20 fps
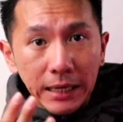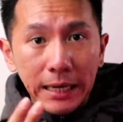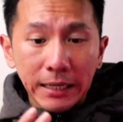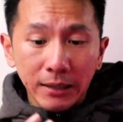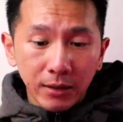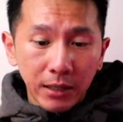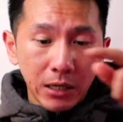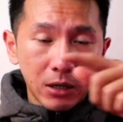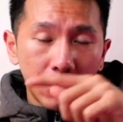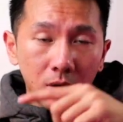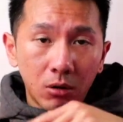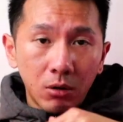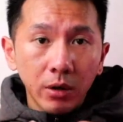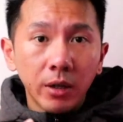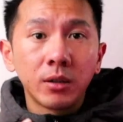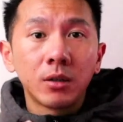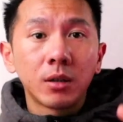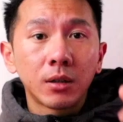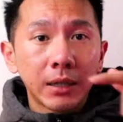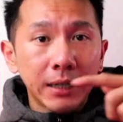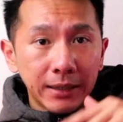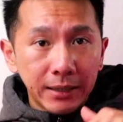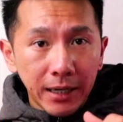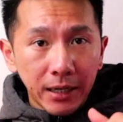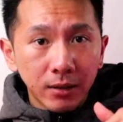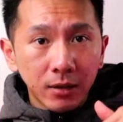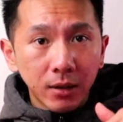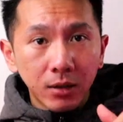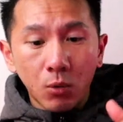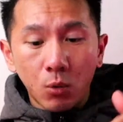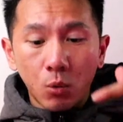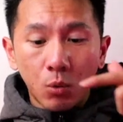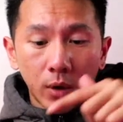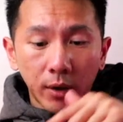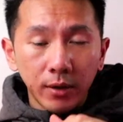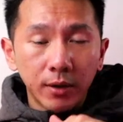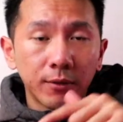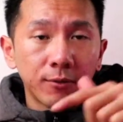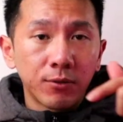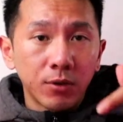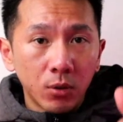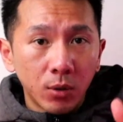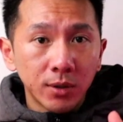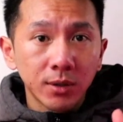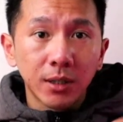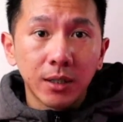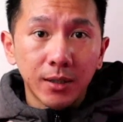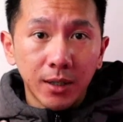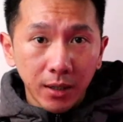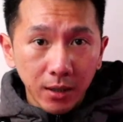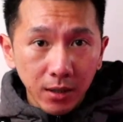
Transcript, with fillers: and they're all interconnected, one influence another?